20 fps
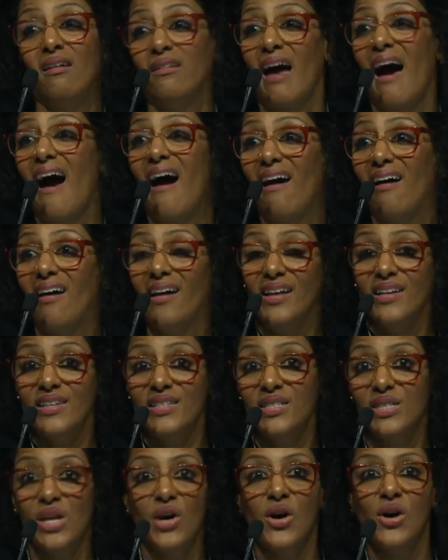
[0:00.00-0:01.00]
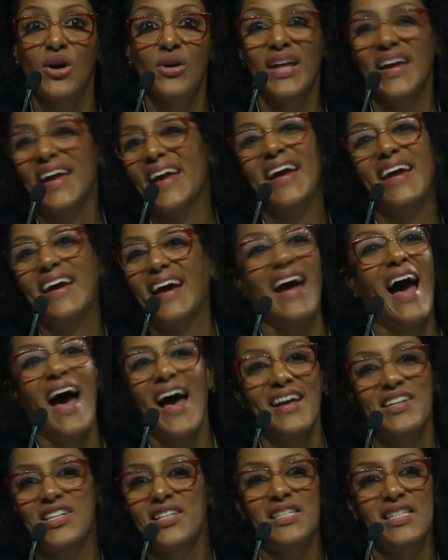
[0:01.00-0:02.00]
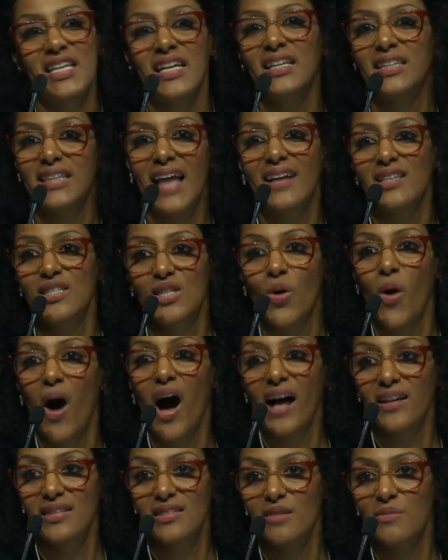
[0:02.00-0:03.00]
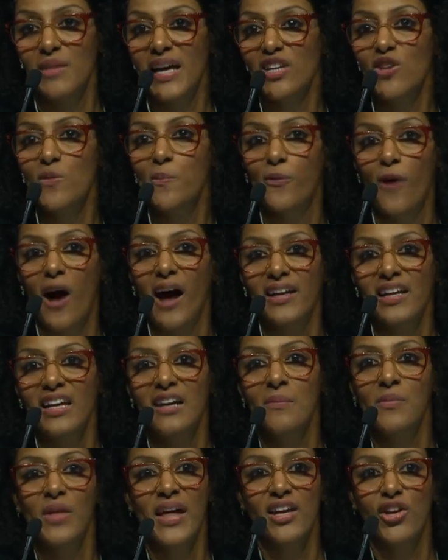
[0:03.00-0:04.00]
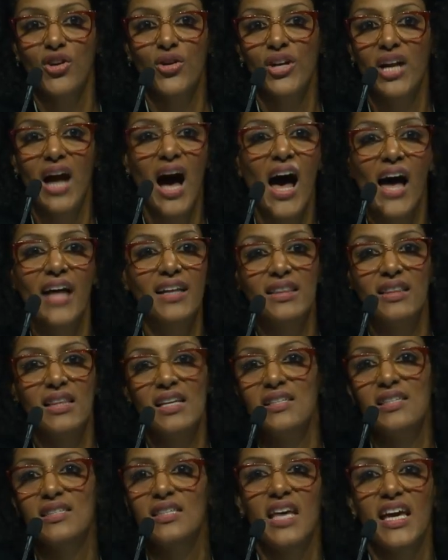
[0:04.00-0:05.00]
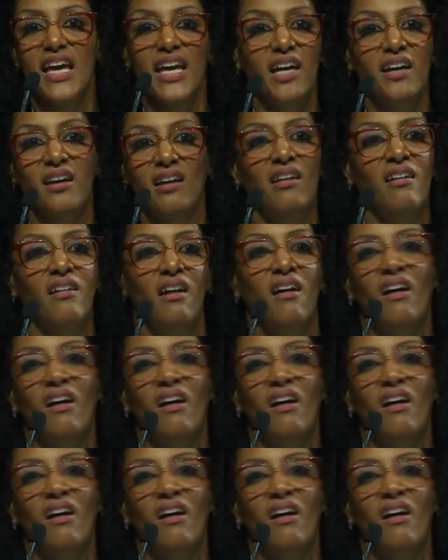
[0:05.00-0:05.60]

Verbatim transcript: Yeah. So, like, I just think that's so awesome that you brought him. Like, you're not this, like,